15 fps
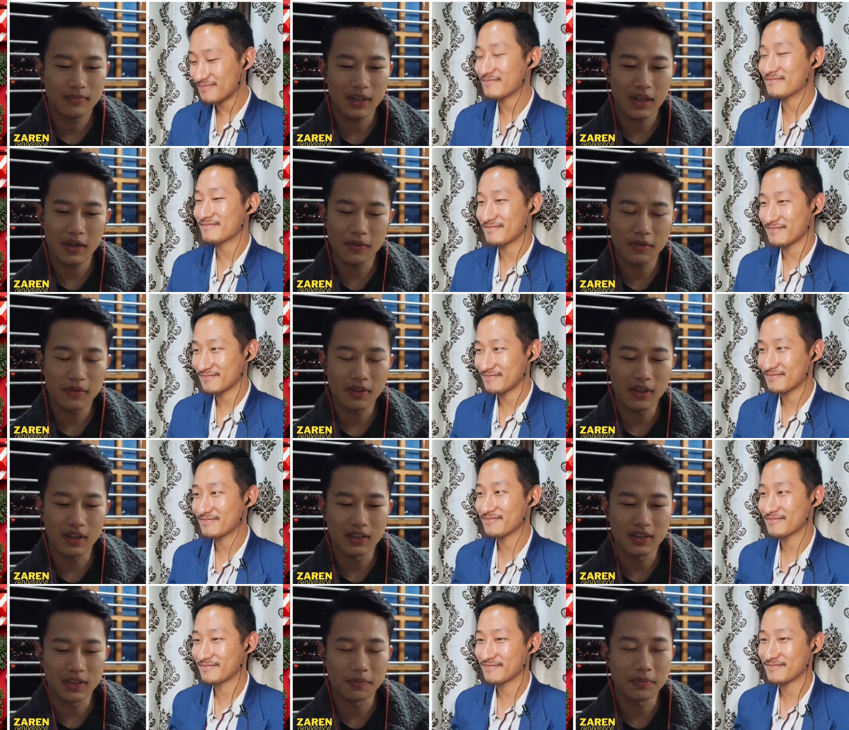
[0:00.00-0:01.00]
Speaker 1: now
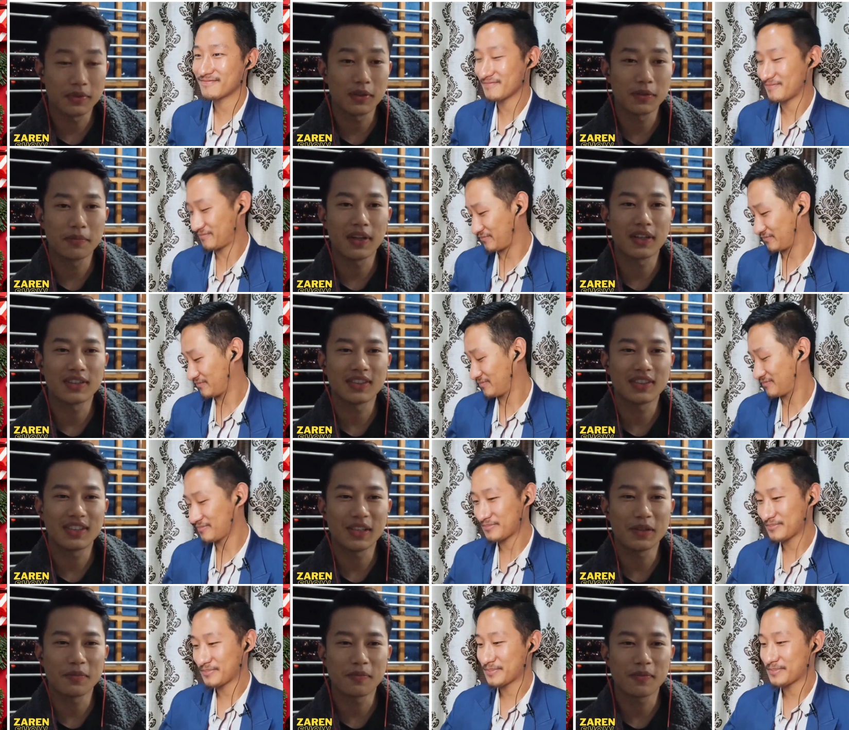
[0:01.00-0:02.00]
it's up to the
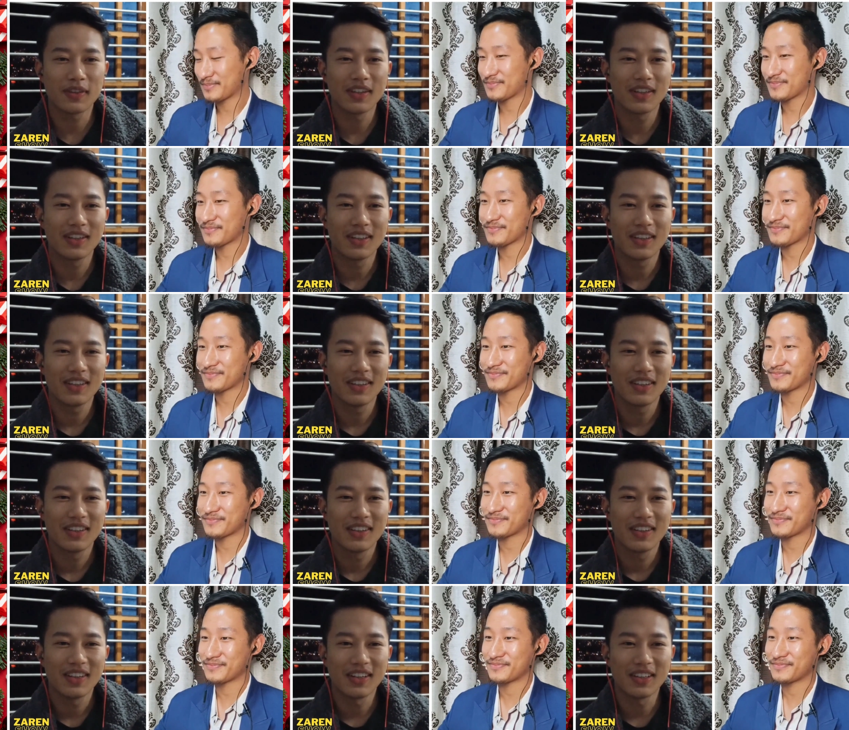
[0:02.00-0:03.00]
best team
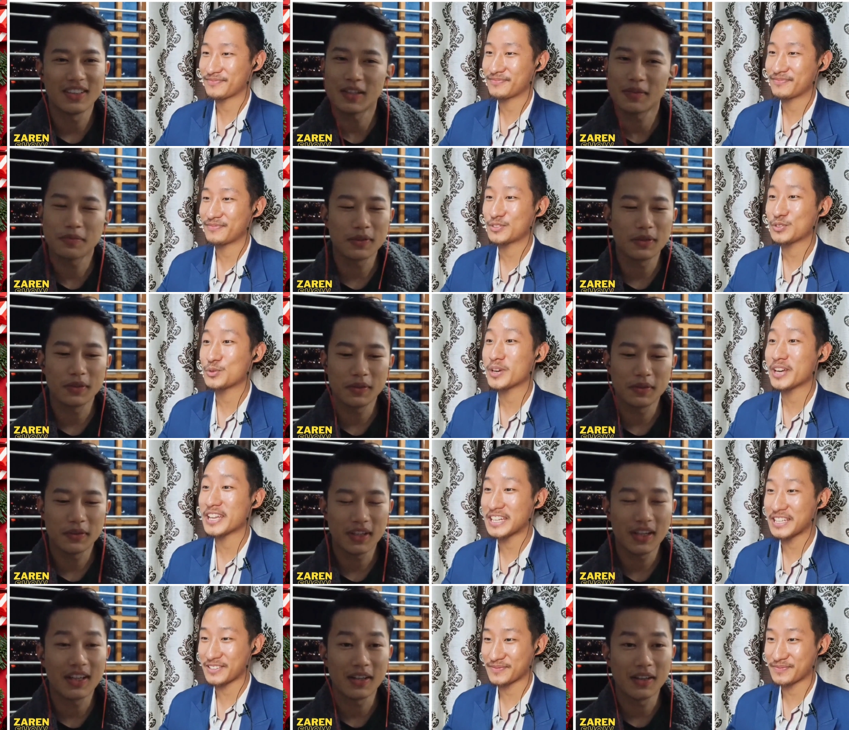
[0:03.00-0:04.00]
it's up to, to
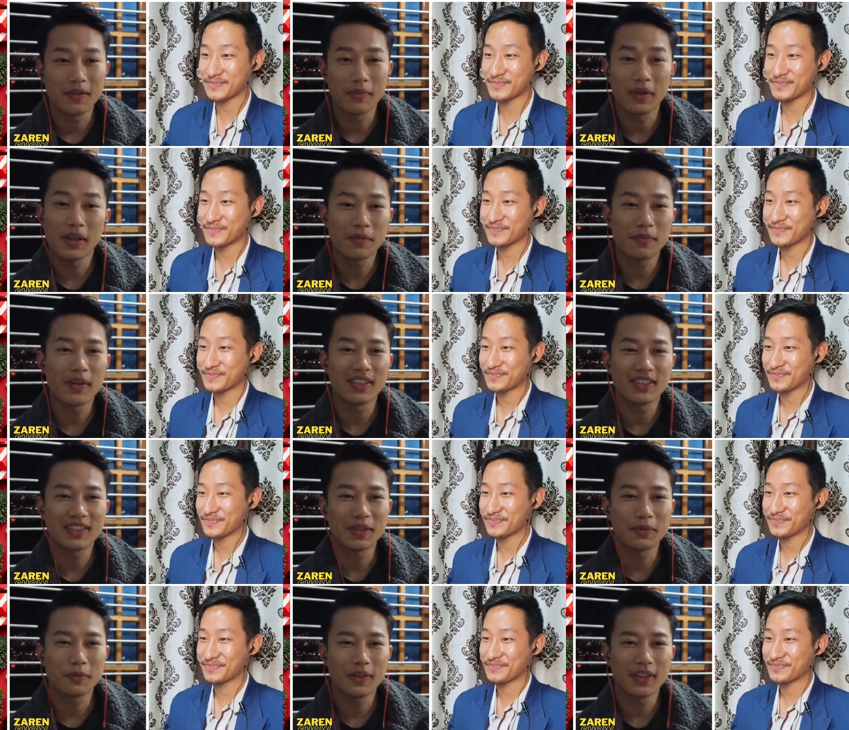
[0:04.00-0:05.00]
win. Yeah, may the
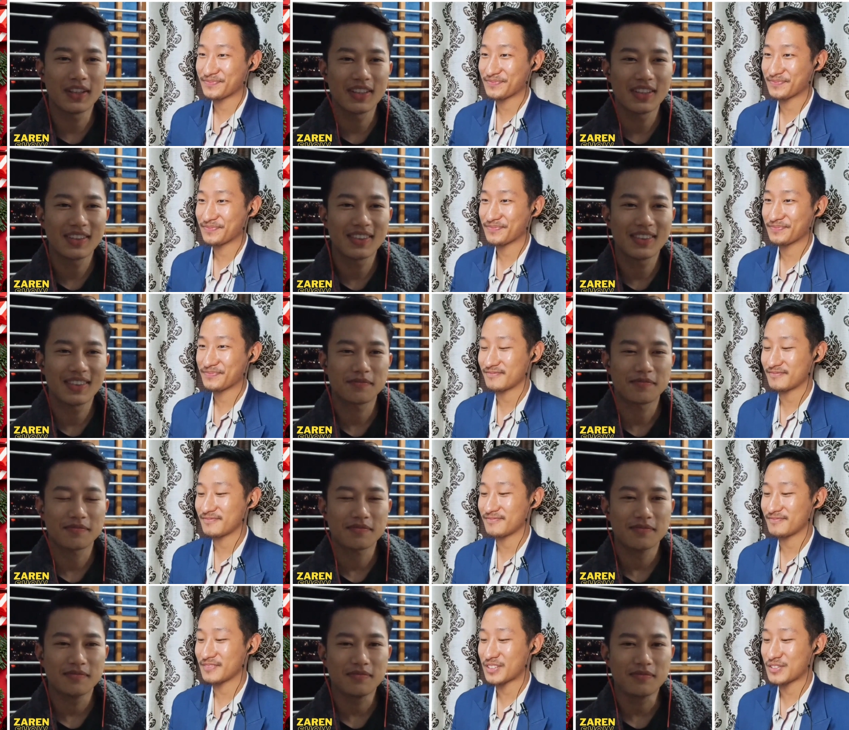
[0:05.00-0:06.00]
best team win.
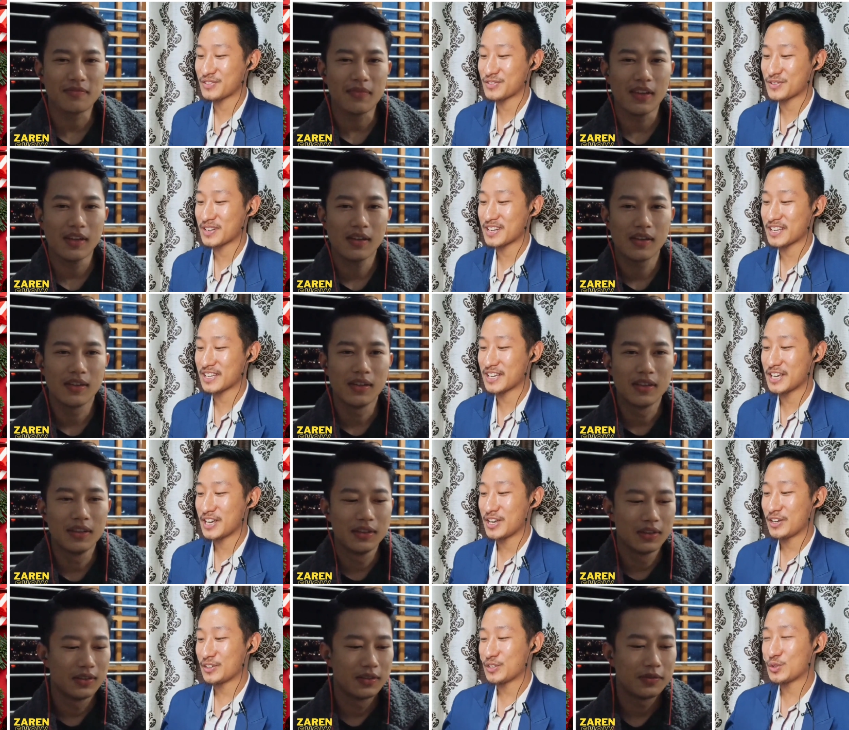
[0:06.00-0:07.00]
Speaker 2: Mm-hmm, truly.
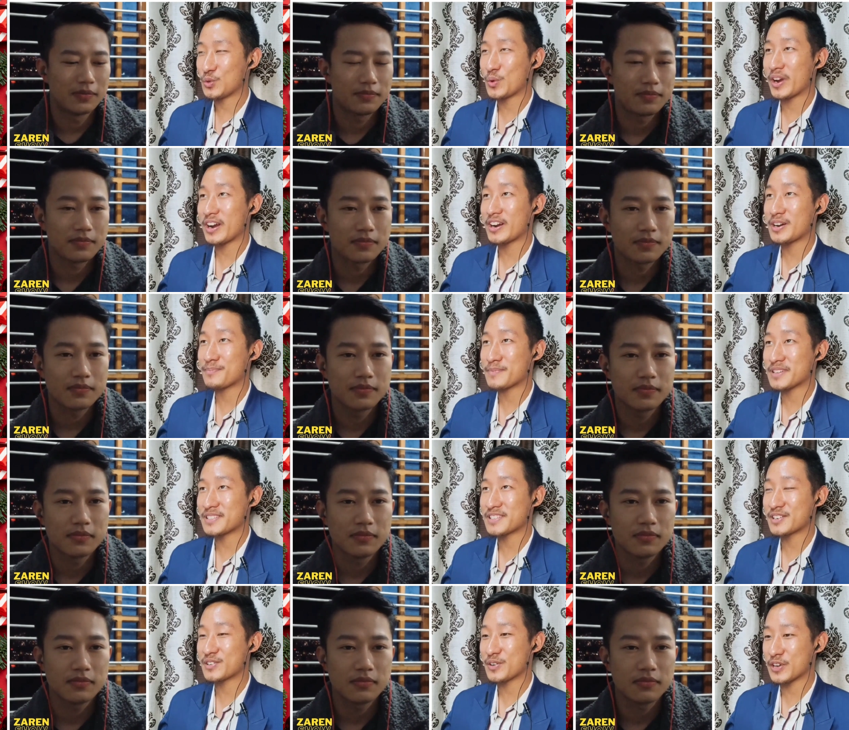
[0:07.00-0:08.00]
You were
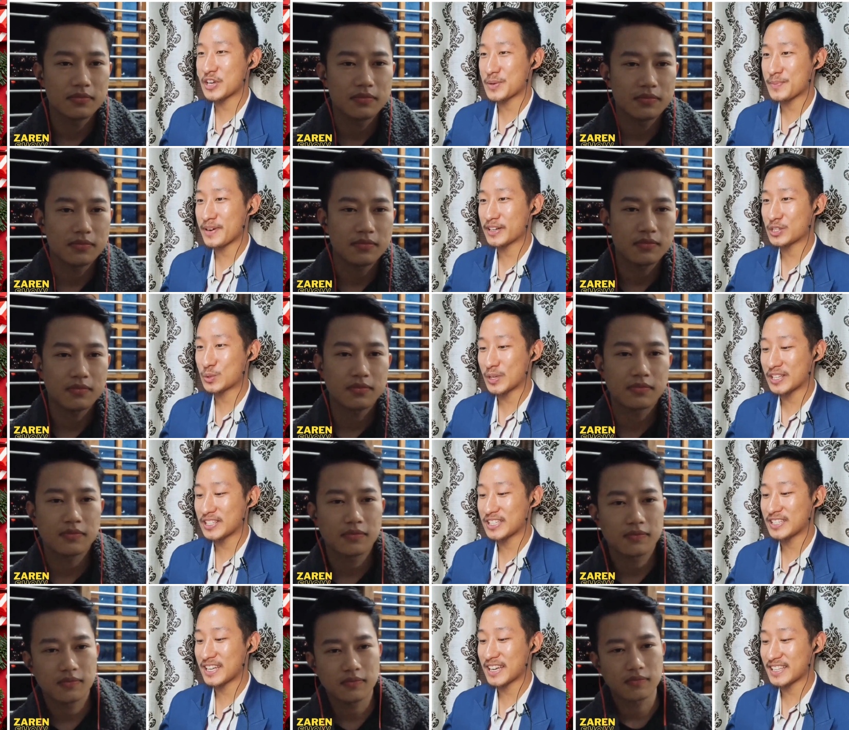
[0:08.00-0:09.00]
Mr. Kohima
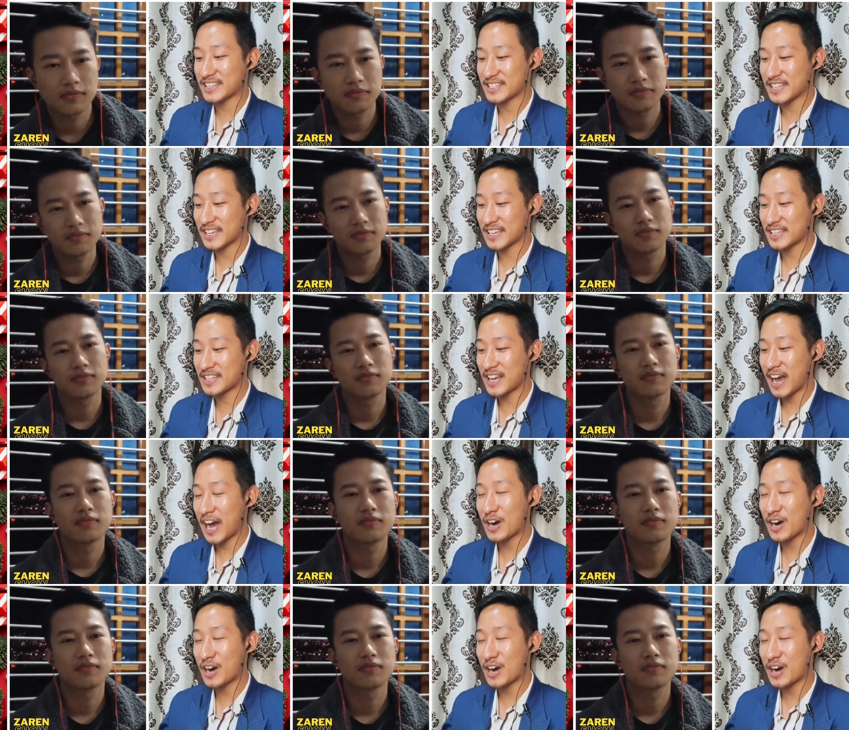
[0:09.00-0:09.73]
2019.